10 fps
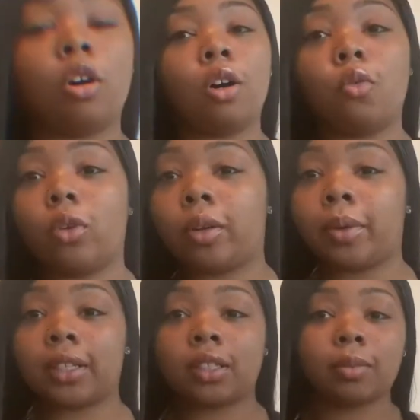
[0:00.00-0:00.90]
y'all oh, welcome
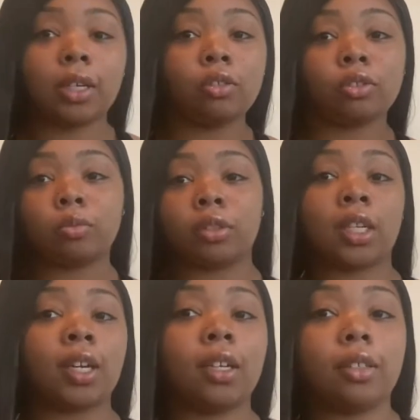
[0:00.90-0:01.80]
back to my youtube
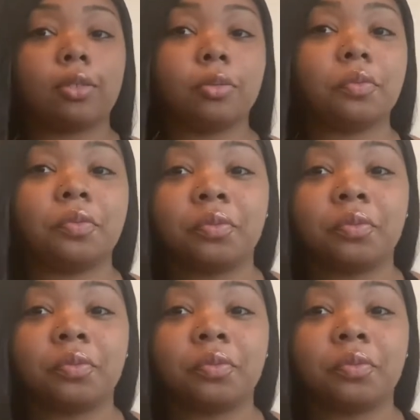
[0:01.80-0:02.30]
channel